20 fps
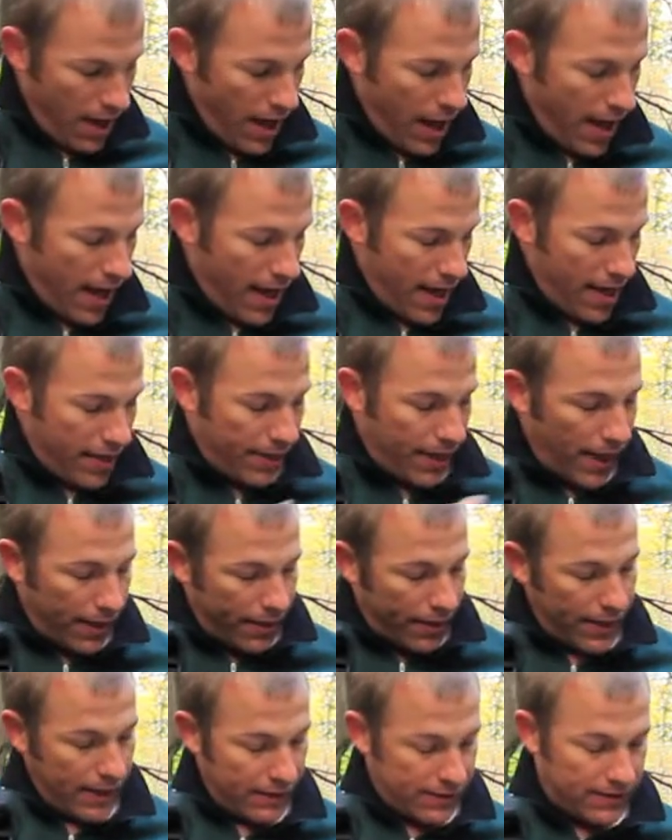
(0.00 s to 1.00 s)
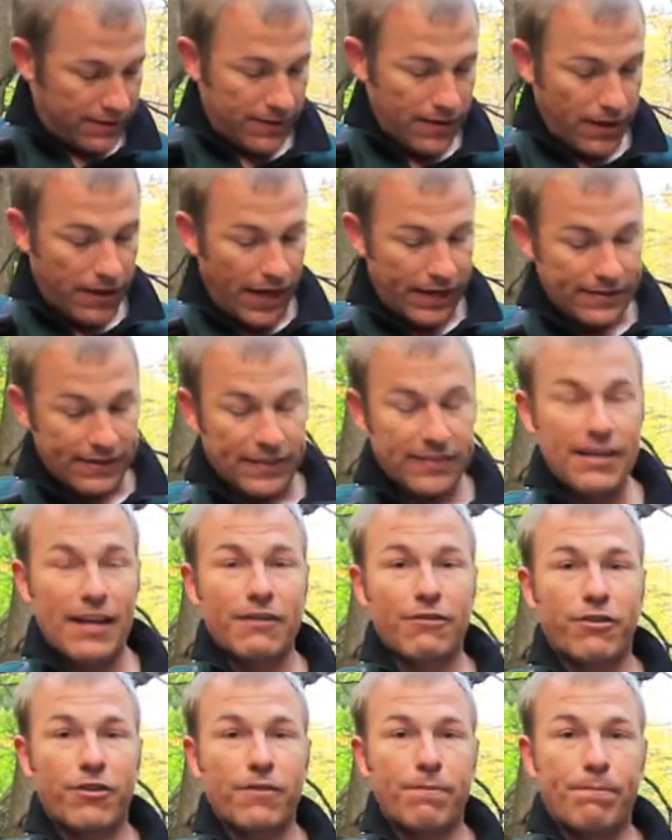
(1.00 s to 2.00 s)
The other thing is a nice
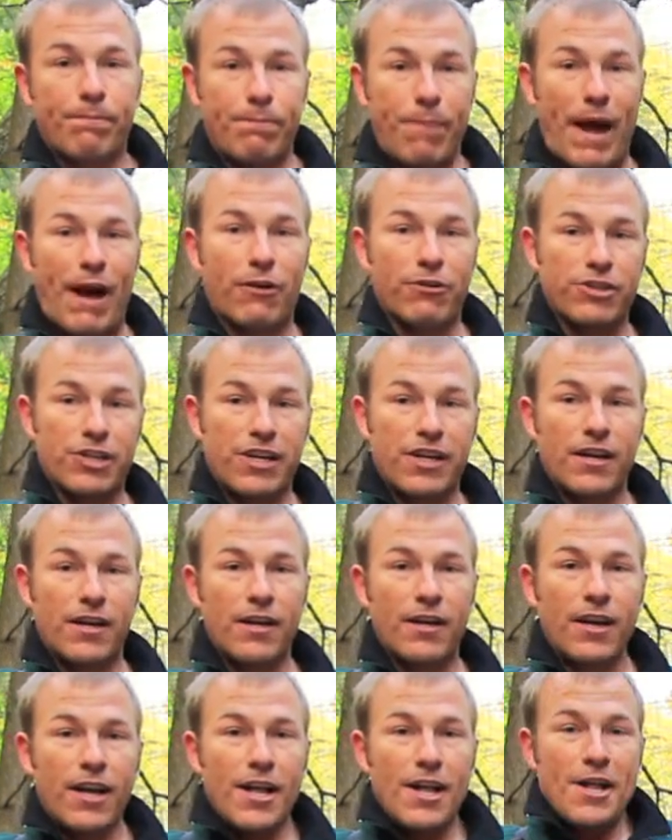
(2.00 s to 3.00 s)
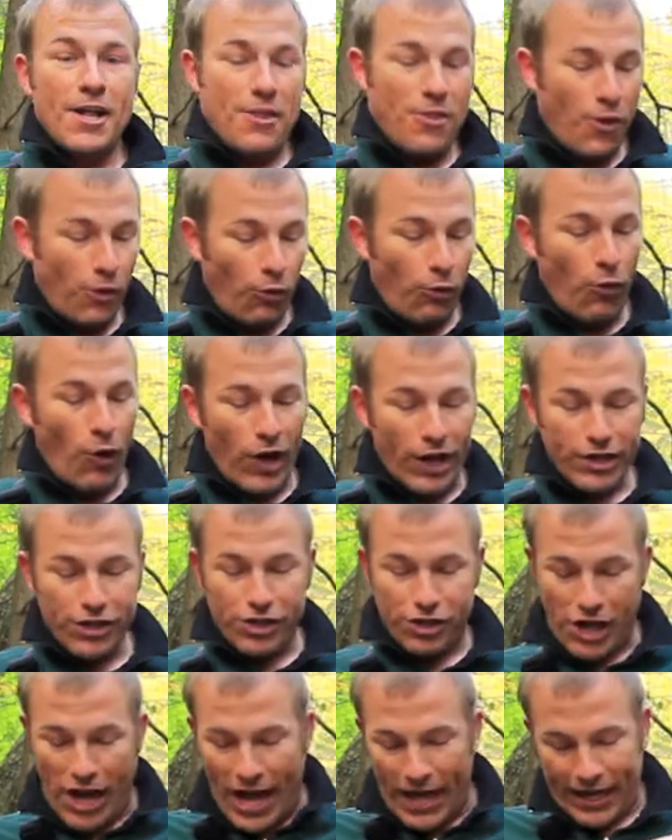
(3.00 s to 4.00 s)
accessories pouch here. The one
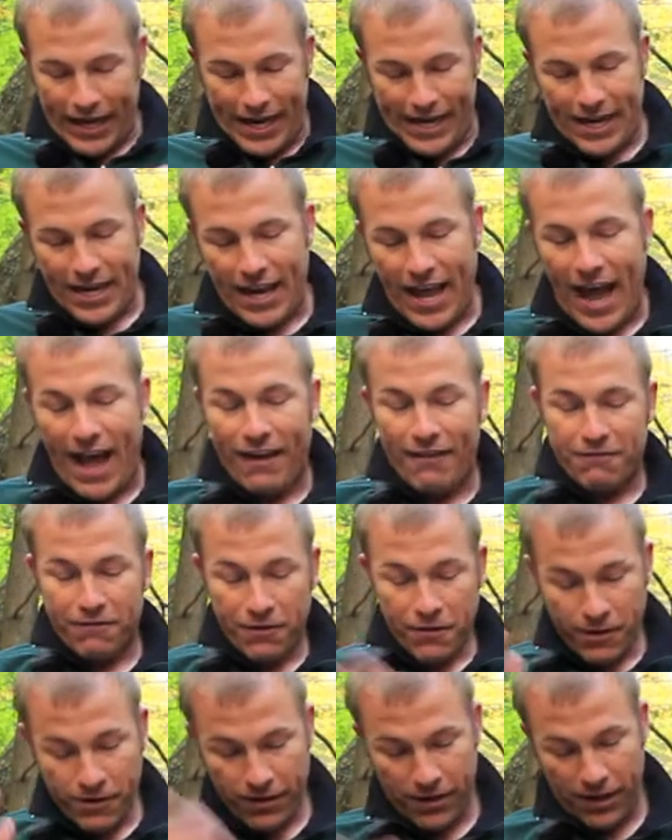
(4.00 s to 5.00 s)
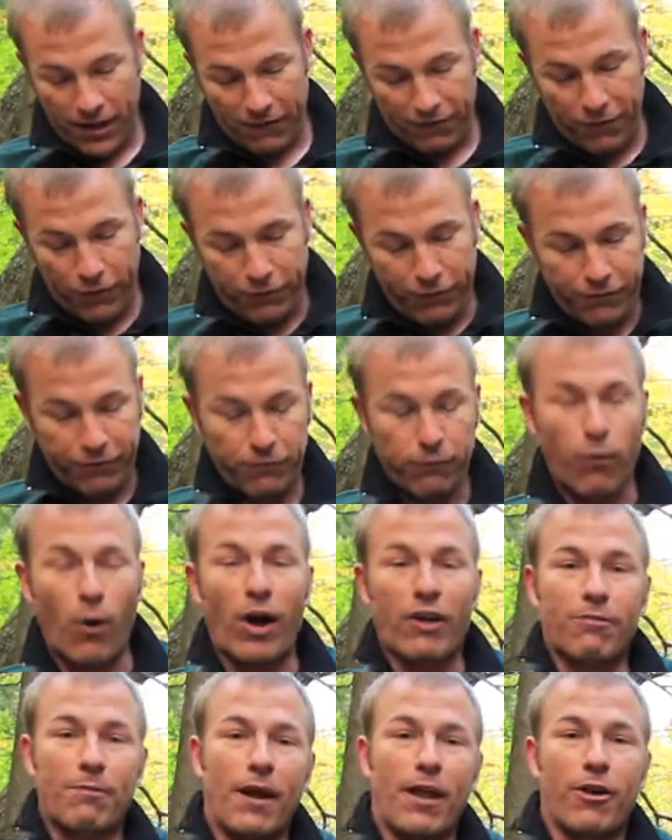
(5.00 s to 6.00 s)
shock I did have, if you've
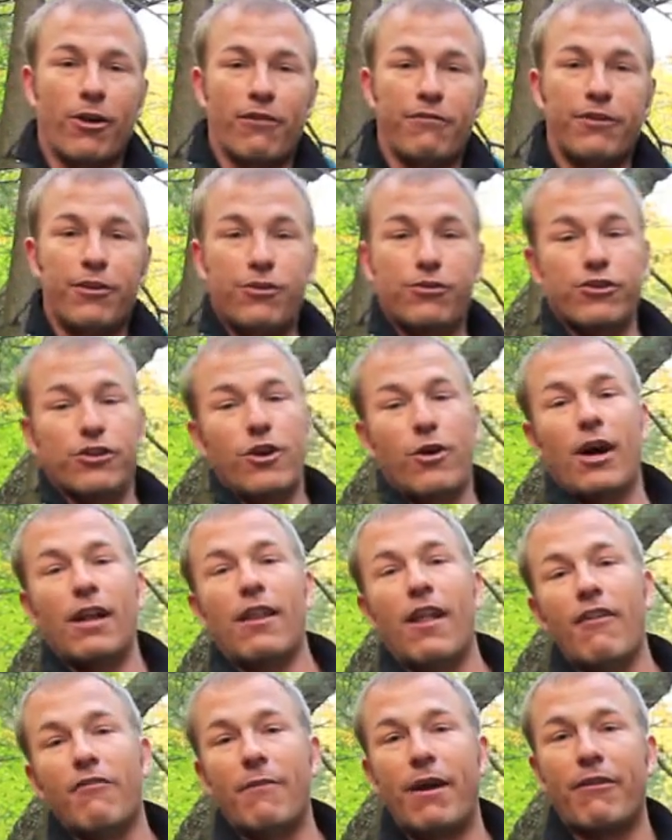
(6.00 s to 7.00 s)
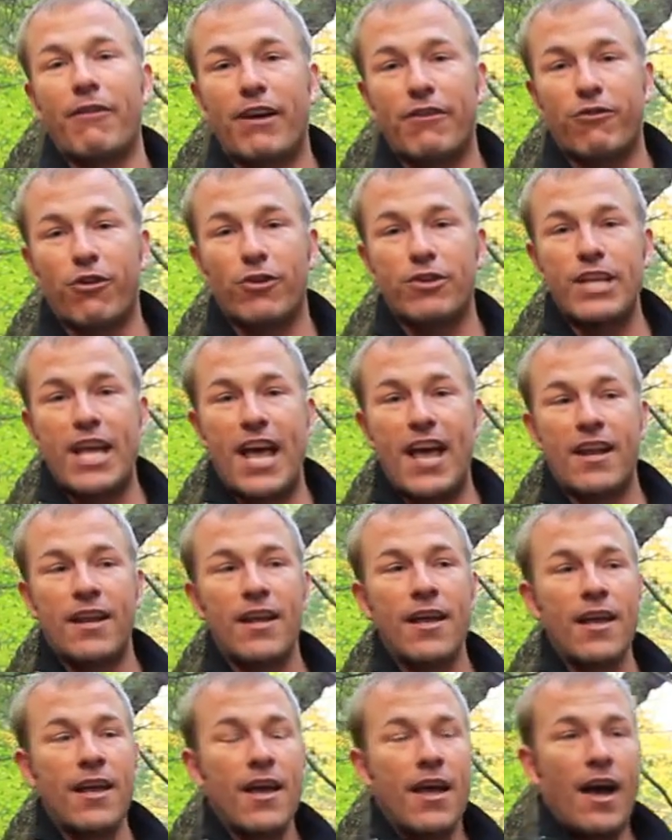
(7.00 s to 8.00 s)
watched my other reviews, you know I love my Retro 10
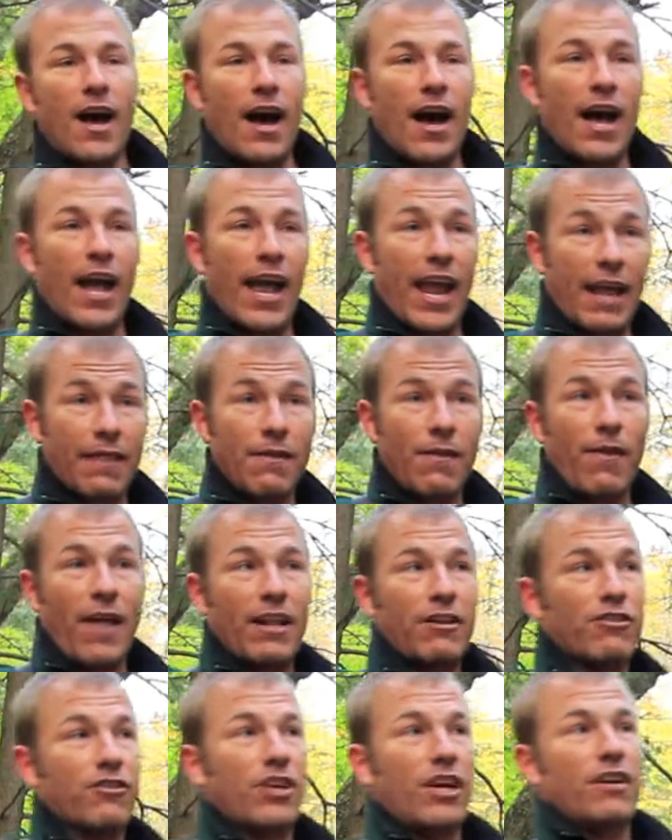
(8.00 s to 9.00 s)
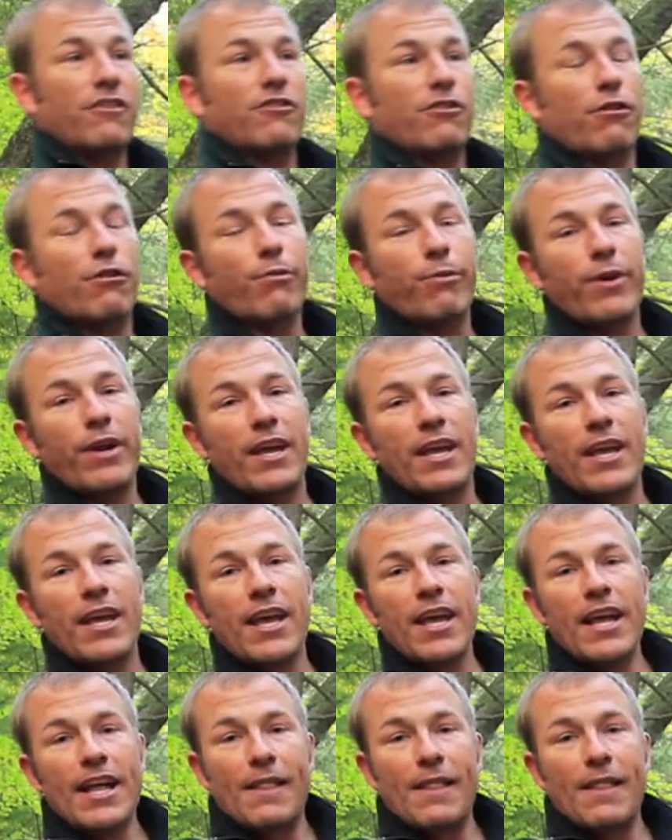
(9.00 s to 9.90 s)
and the Lens Changer 3.